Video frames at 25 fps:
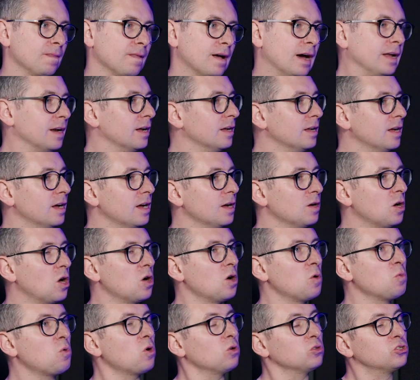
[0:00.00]
And
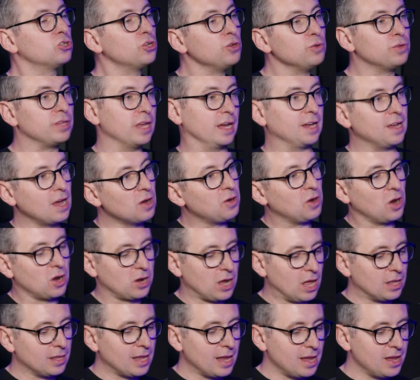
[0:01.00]
well, two things.
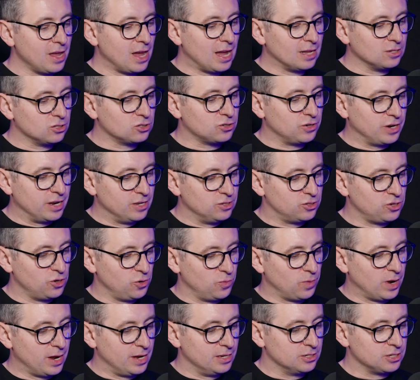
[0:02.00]
I'll let you answer it in
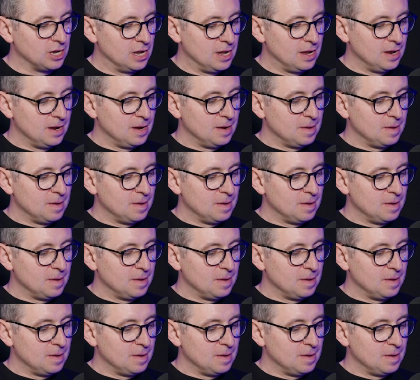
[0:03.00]
two ways.